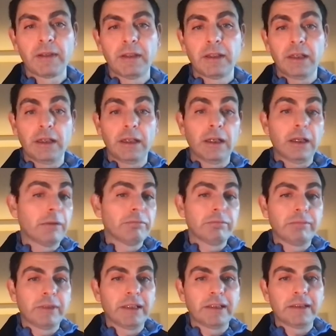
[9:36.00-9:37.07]

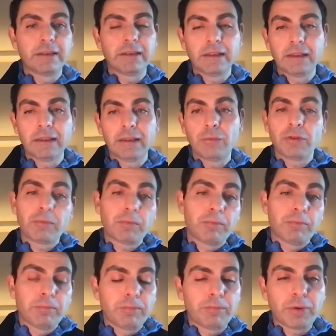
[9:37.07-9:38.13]
And it was
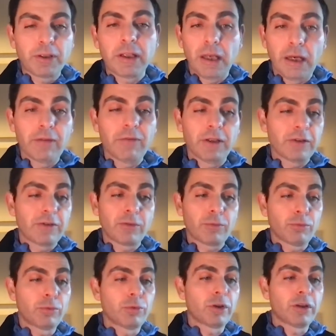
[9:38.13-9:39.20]
pretty obvious
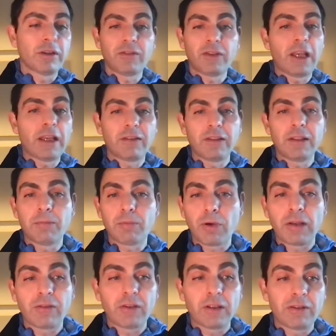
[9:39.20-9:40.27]
during the CI/CD
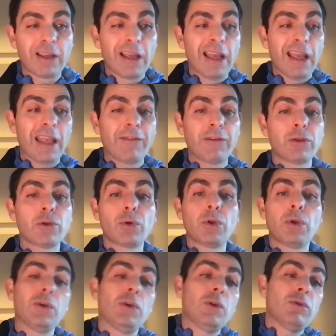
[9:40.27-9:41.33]
process. Even though
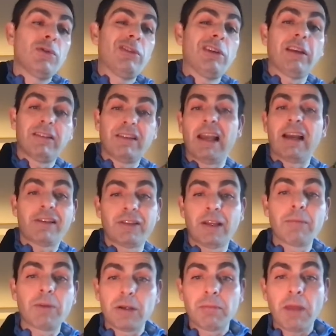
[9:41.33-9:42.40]
you use the exact
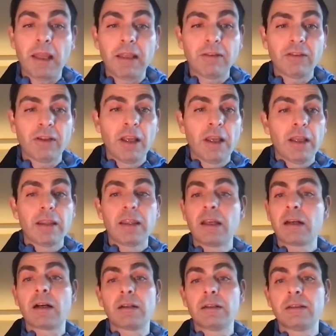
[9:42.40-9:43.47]
same commands,
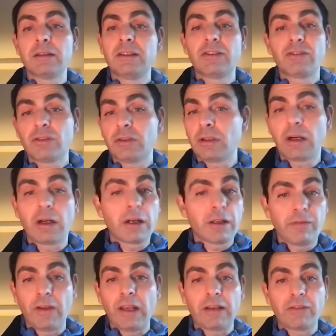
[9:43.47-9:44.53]
there are additional
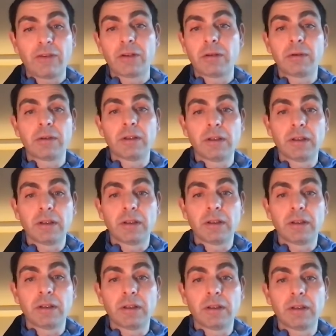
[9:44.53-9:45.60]
artifacts
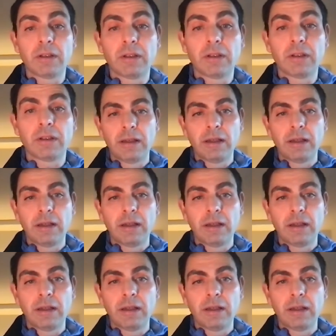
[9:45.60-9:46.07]
that they're added.